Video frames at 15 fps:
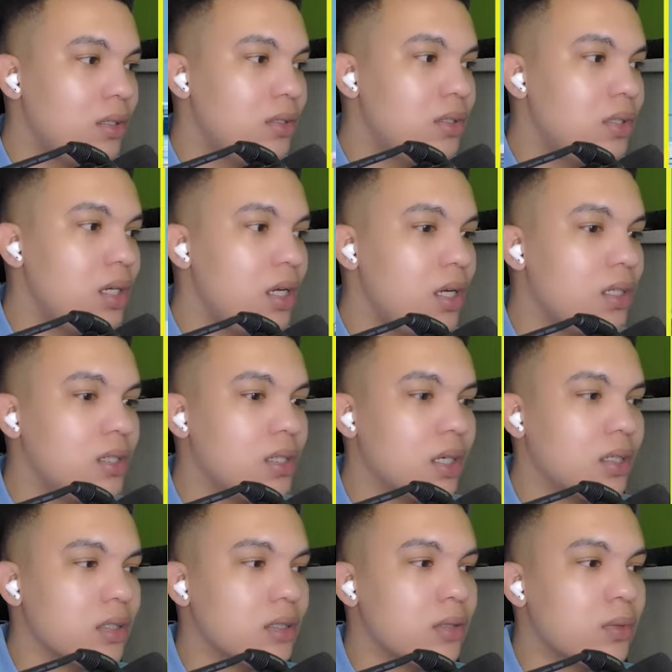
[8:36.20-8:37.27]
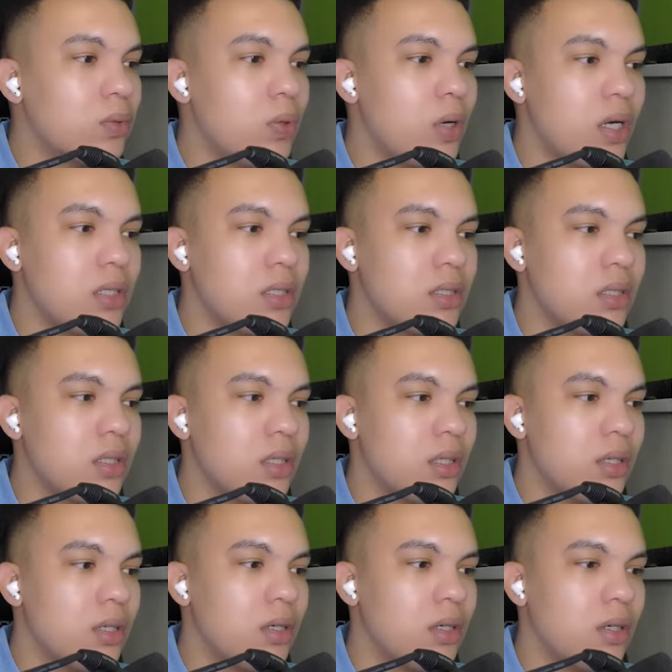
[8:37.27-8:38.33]
Jesus Christ!
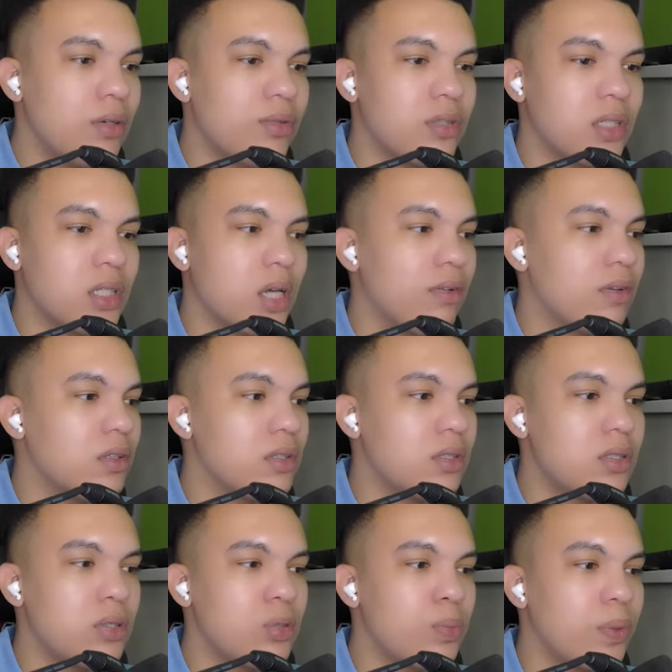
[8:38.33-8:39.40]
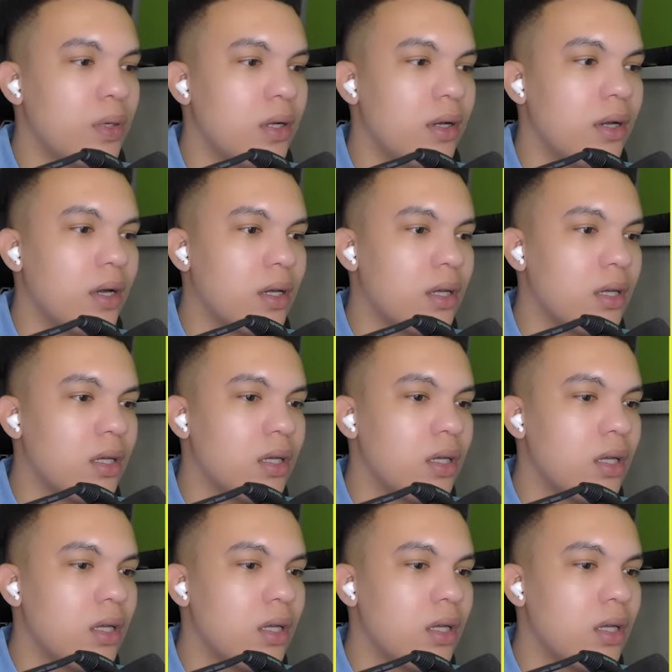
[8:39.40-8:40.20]
Officer Kevin is super unlucky.